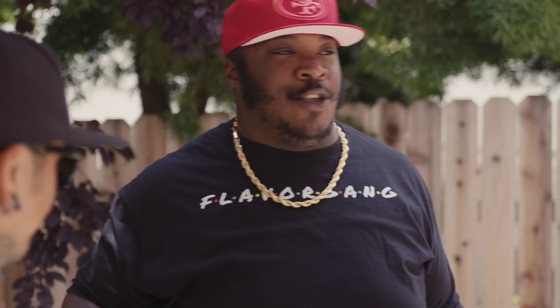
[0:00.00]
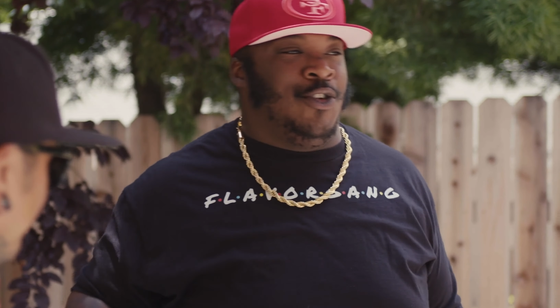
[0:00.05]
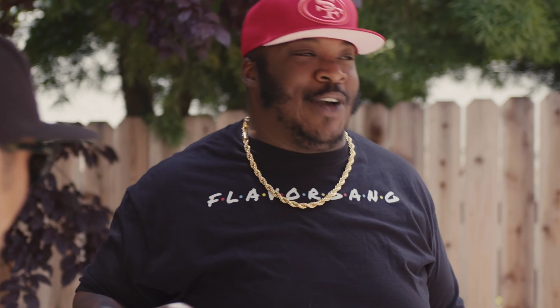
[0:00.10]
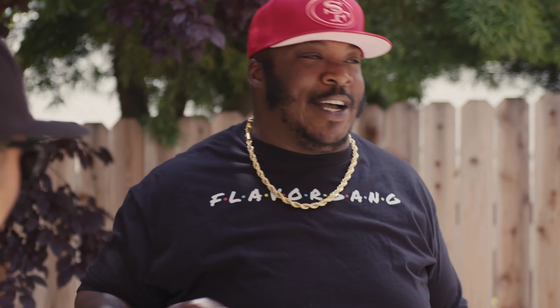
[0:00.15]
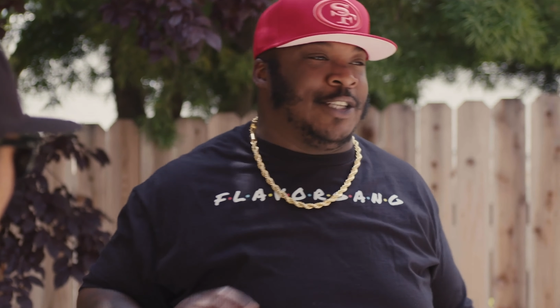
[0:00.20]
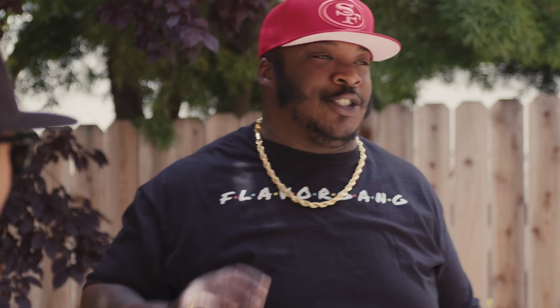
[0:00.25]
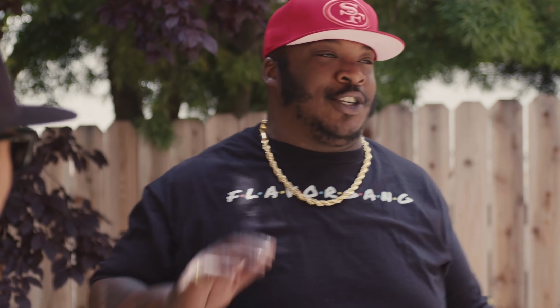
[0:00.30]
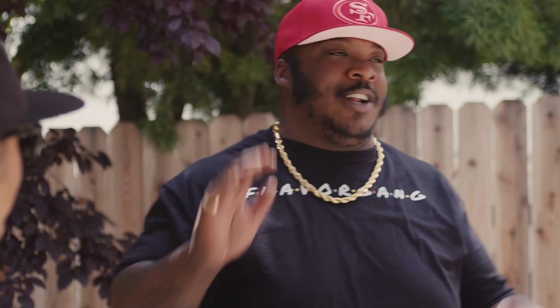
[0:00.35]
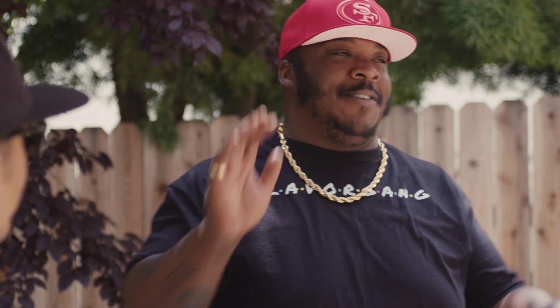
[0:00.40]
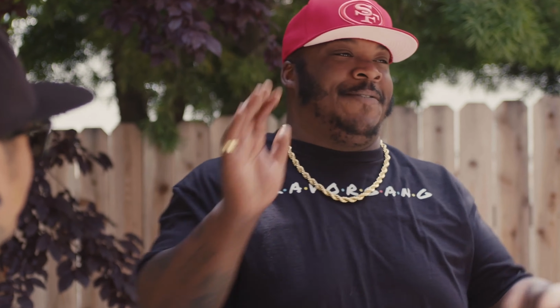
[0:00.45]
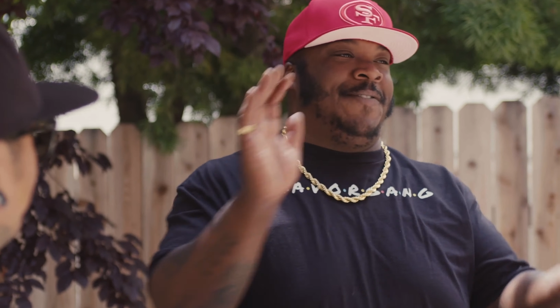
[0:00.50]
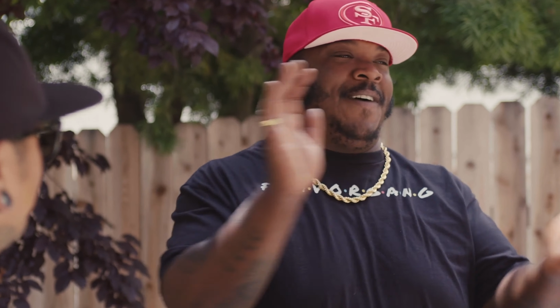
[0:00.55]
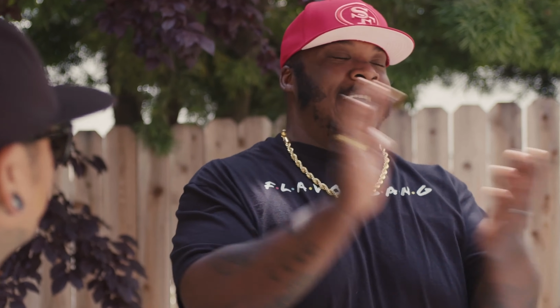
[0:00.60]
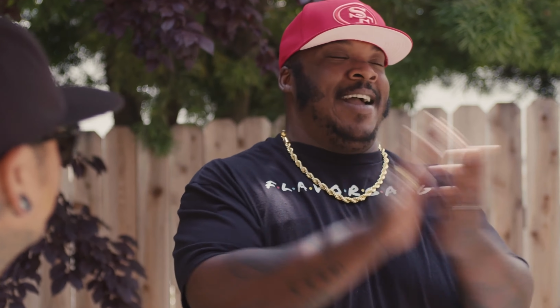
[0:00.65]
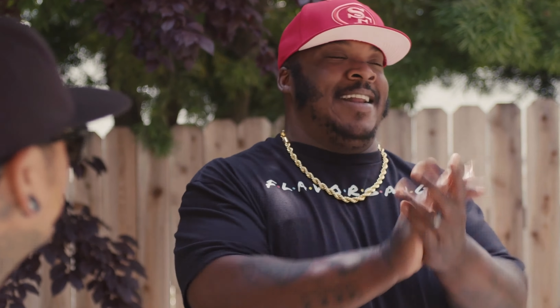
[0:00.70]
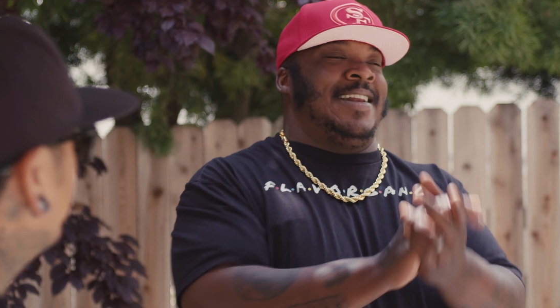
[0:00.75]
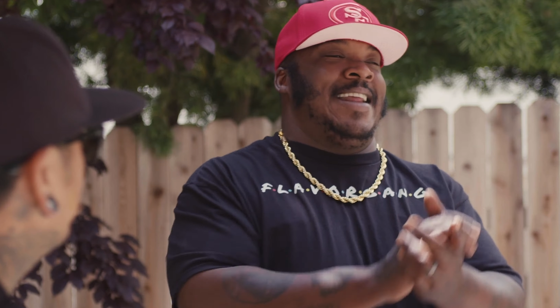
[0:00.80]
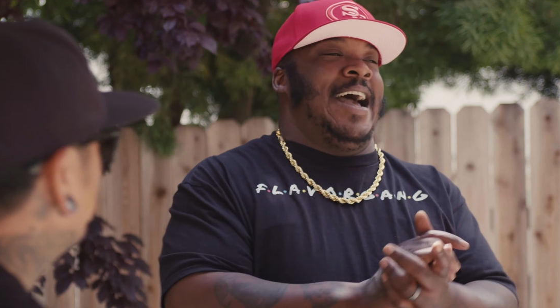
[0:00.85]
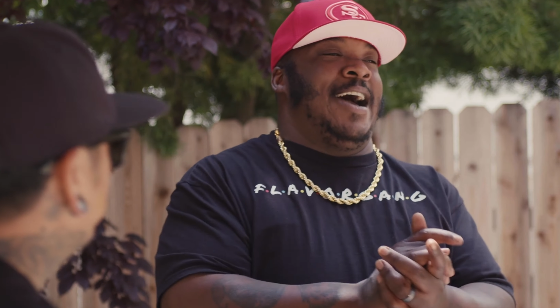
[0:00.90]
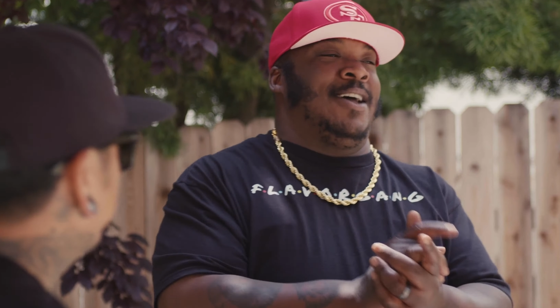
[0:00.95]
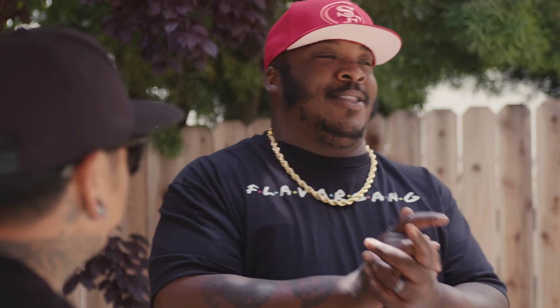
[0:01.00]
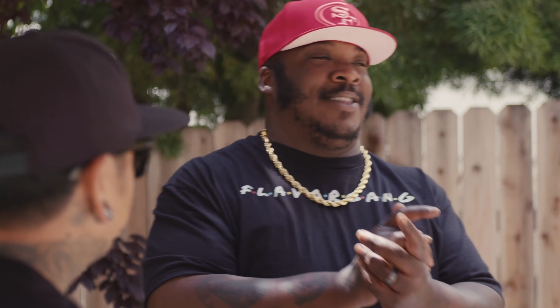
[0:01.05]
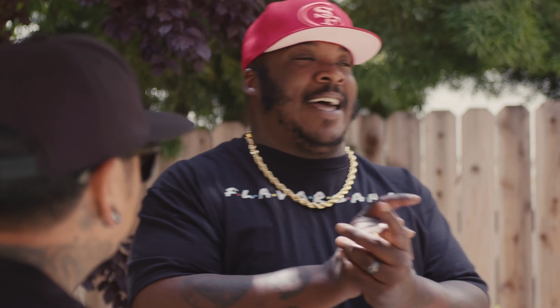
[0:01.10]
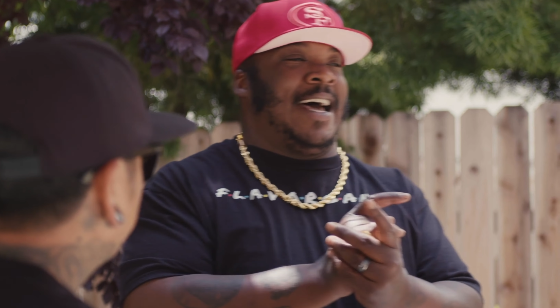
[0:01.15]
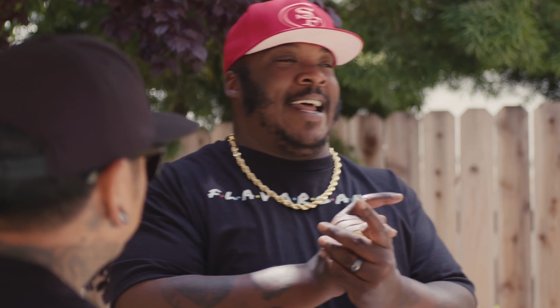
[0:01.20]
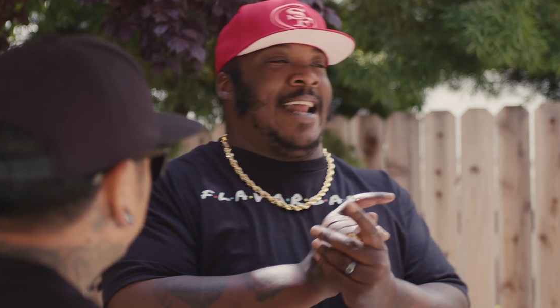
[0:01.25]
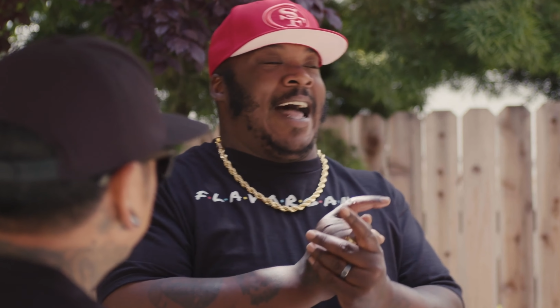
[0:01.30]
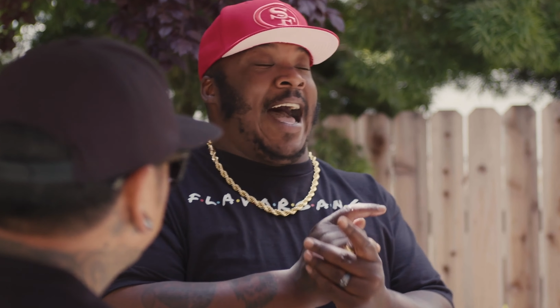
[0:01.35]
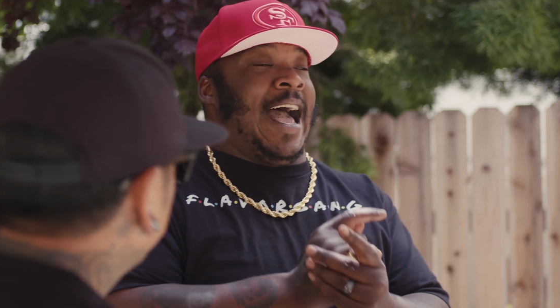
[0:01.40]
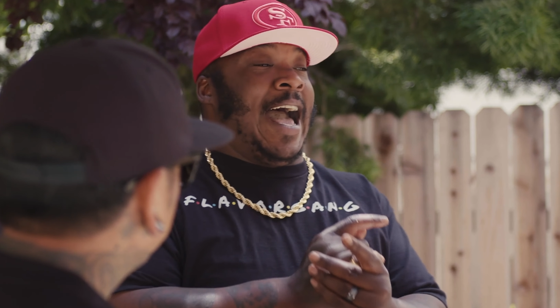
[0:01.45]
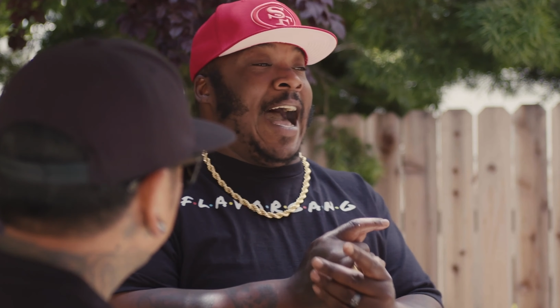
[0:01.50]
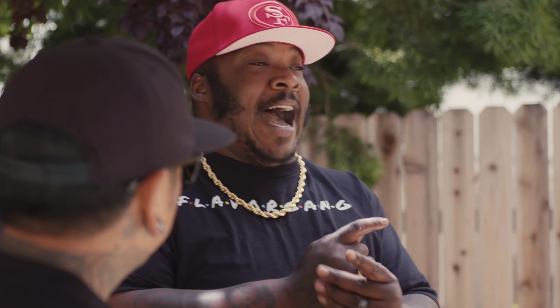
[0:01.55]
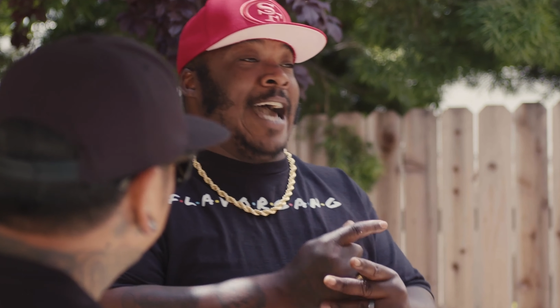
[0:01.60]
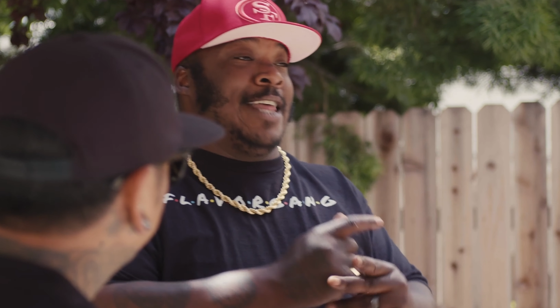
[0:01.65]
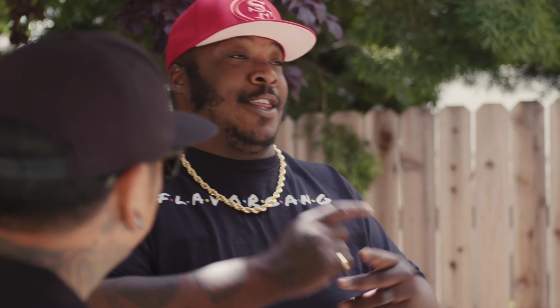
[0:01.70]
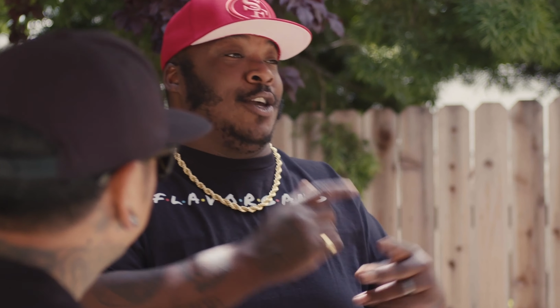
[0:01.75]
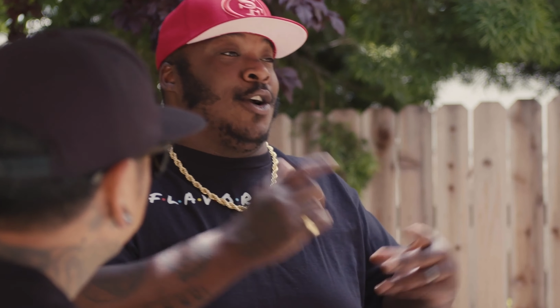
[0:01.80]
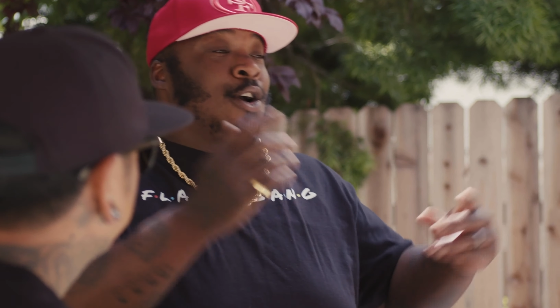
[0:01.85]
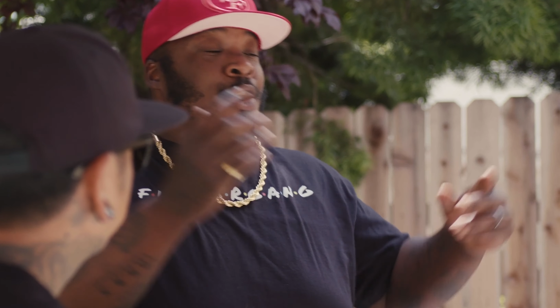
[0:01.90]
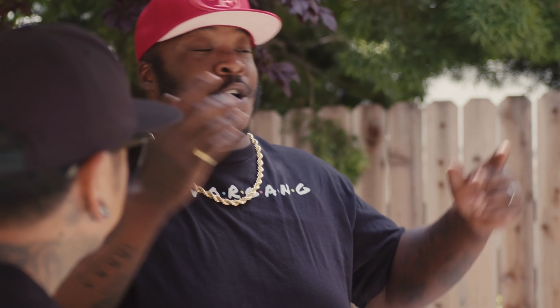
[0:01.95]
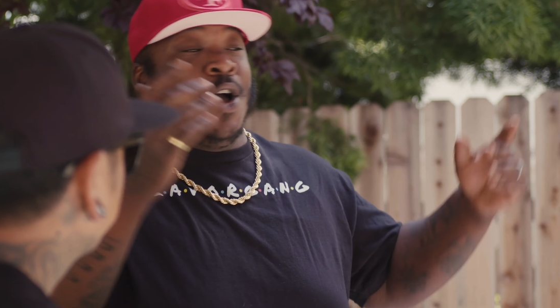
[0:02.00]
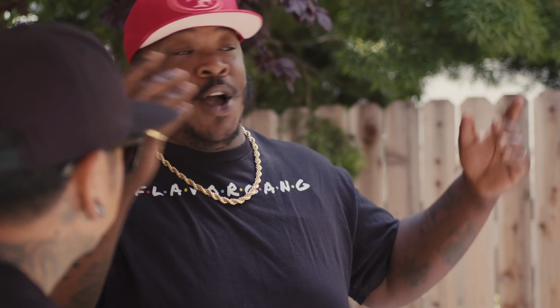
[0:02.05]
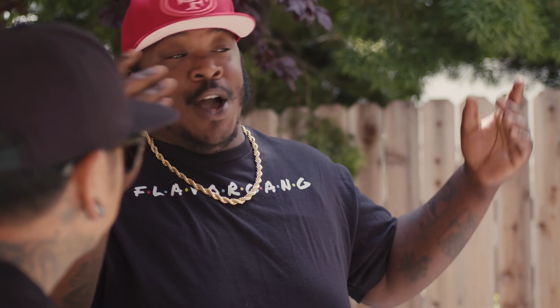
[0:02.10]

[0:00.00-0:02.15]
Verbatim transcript: you guys are gonna find out that I either